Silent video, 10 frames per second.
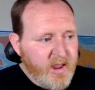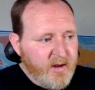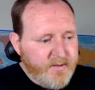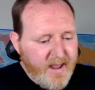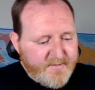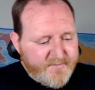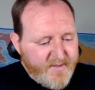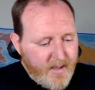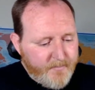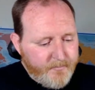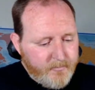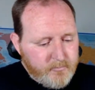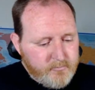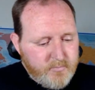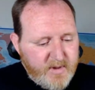Next up
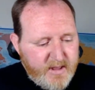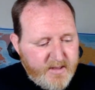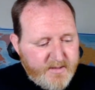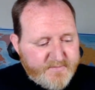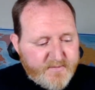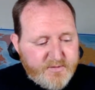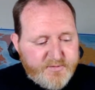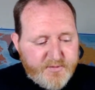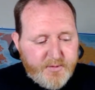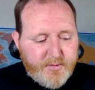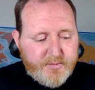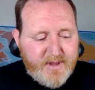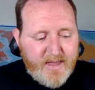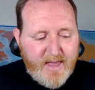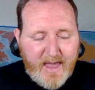is
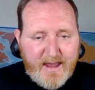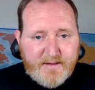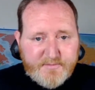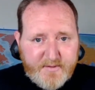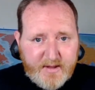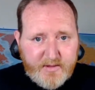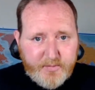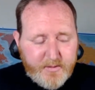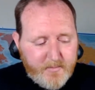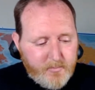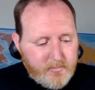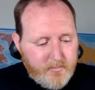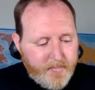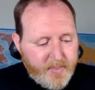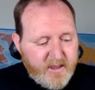June 18th,
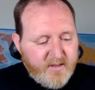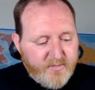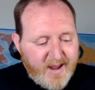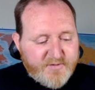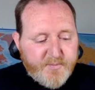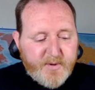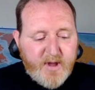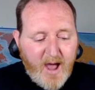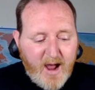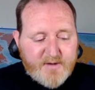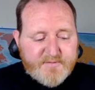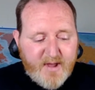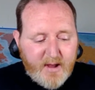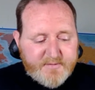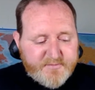and that's when
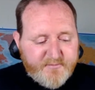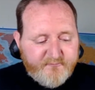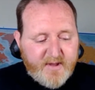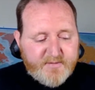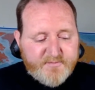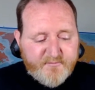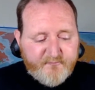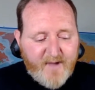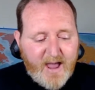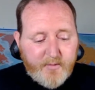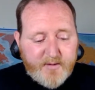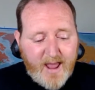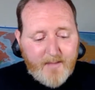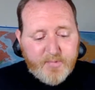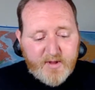Oshkosh Defence filed
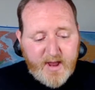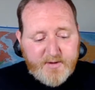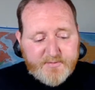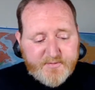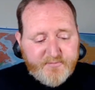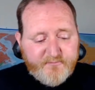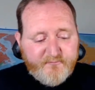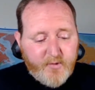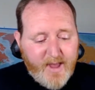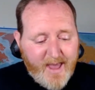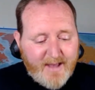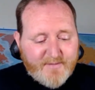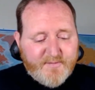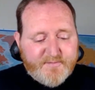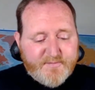applications for
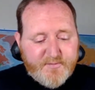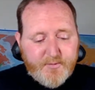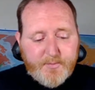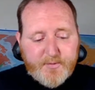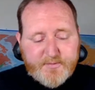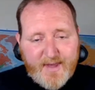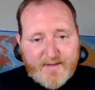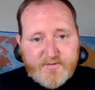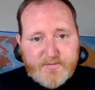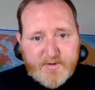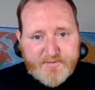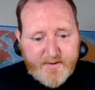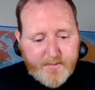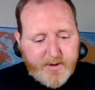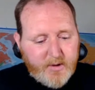access to protected
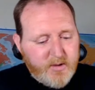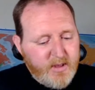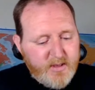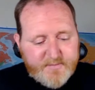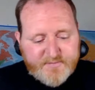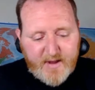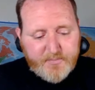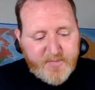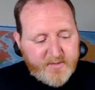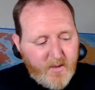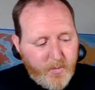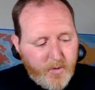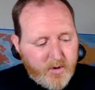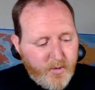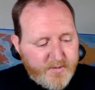material. Same thing that
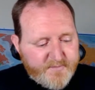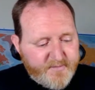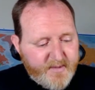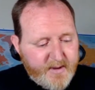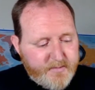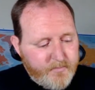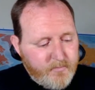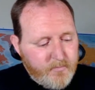Workhorse did.